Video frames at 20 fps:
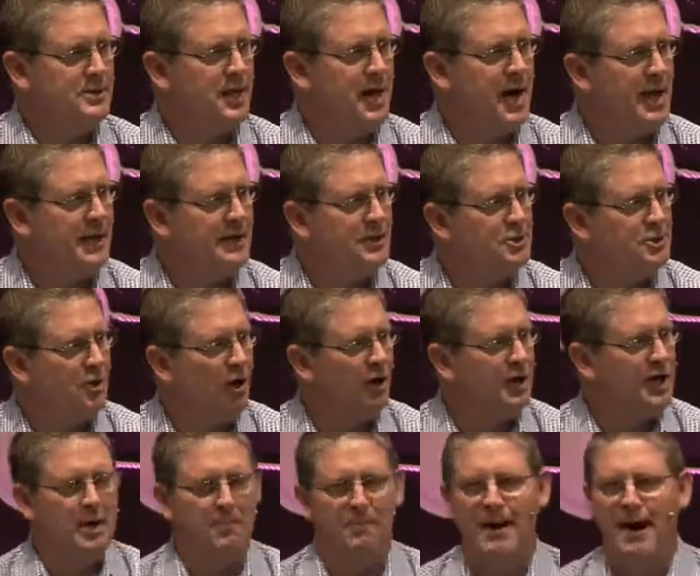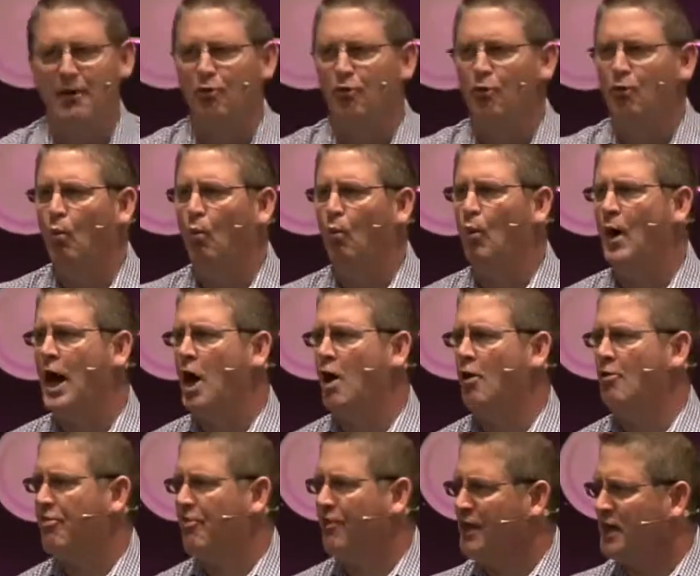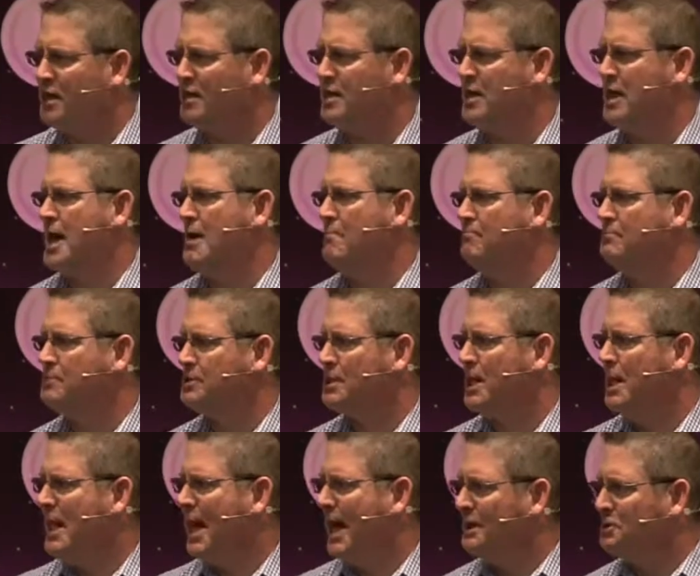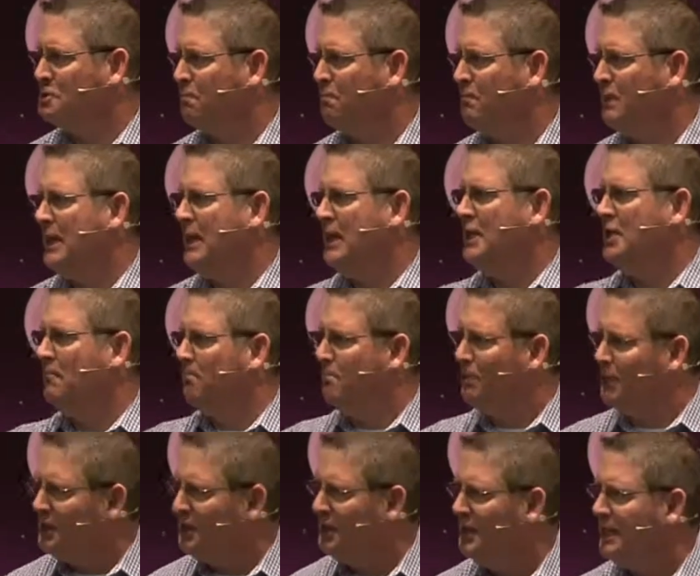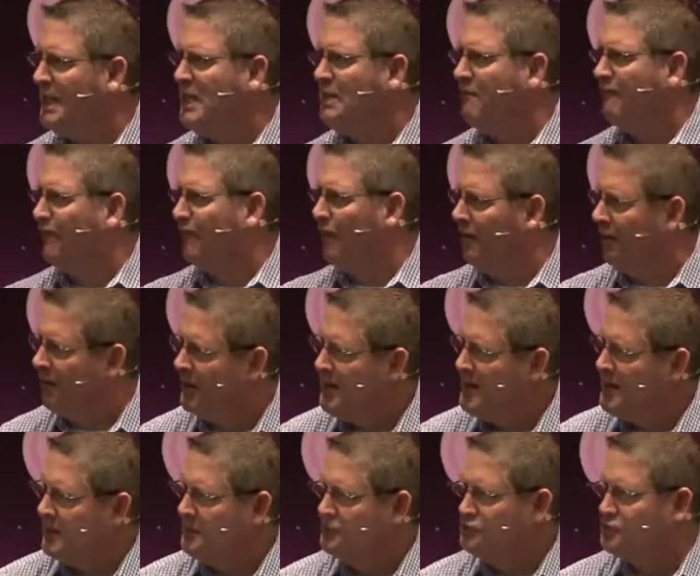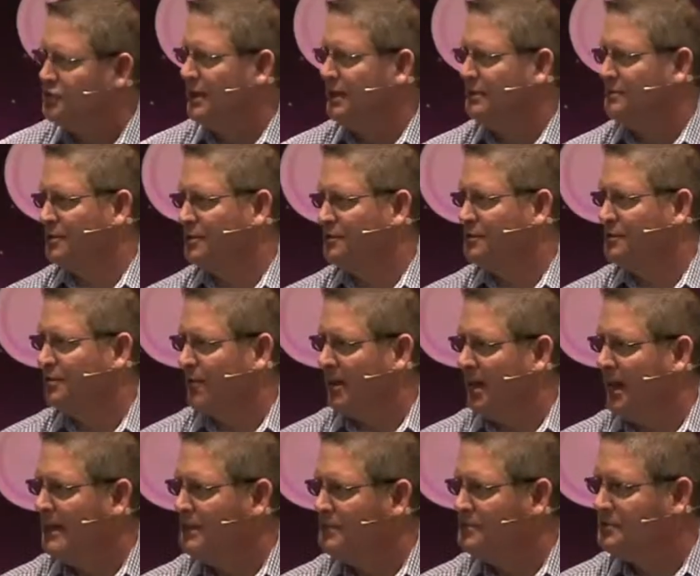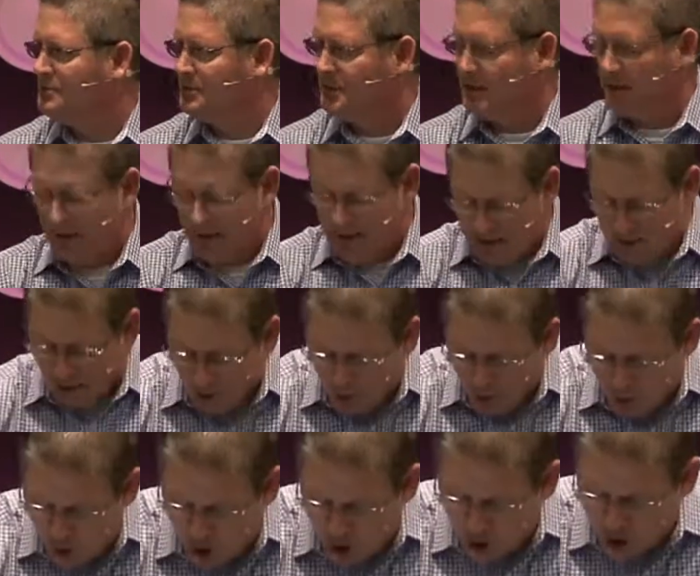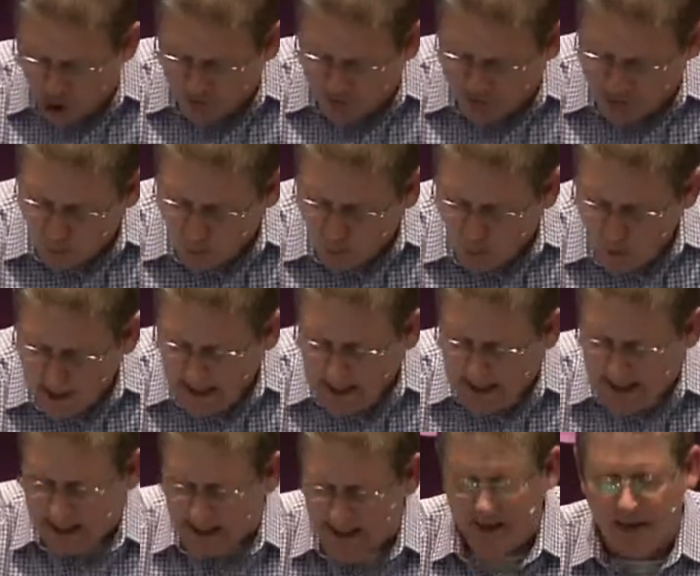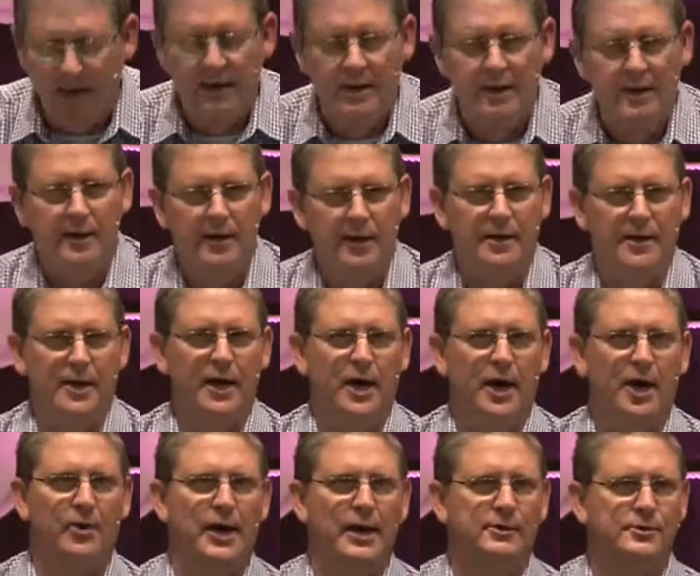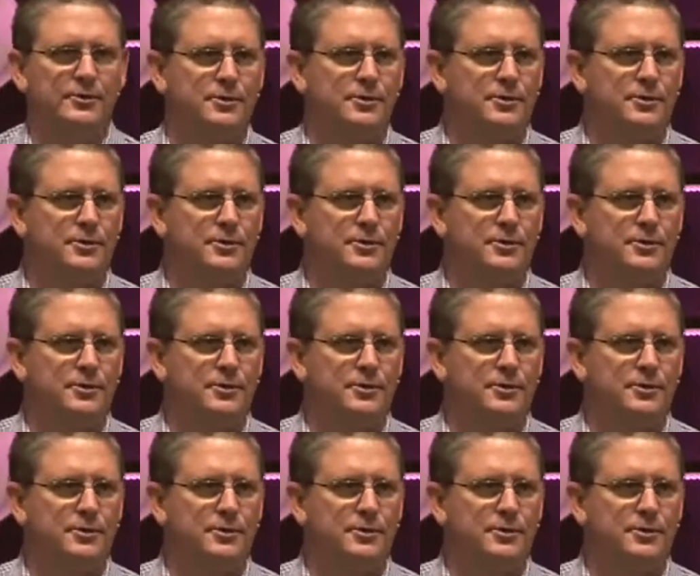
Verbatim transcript: He's not. He's talking about the wealth that comes as being a believer in Jesus Christ, in all that we inherit.